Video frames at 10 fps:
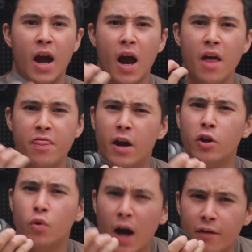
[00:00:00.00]
And there
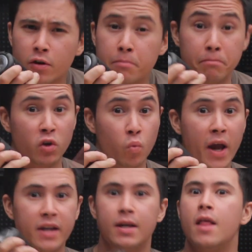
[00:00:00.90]
you have it. But
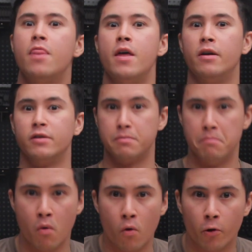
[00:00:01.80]
wait, there's
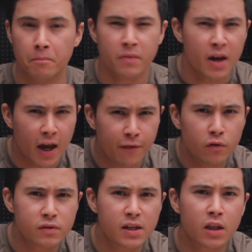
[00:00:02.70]
more. If
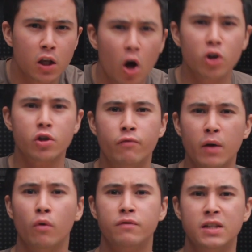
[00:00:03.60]
you've seen the larger
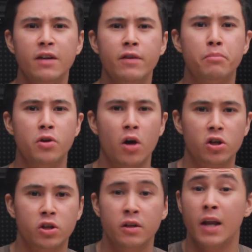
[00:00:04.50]
RedWolf TV
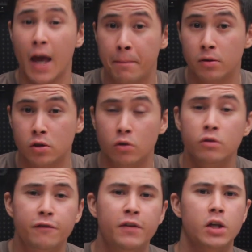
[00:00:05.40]
production episode
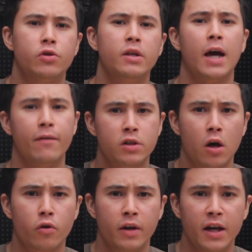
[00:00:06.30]
featuring the
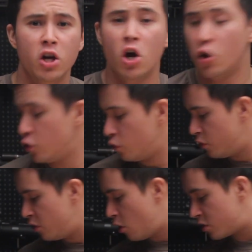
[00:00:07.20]
Avatar grenade, you'll
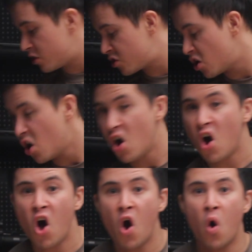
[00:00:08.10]
notice
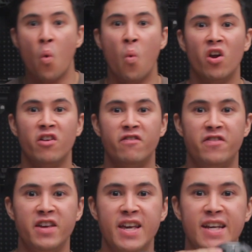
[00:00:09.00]
one of
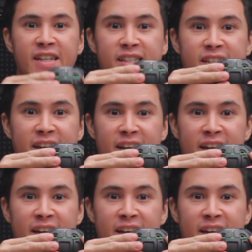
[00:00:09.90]
these.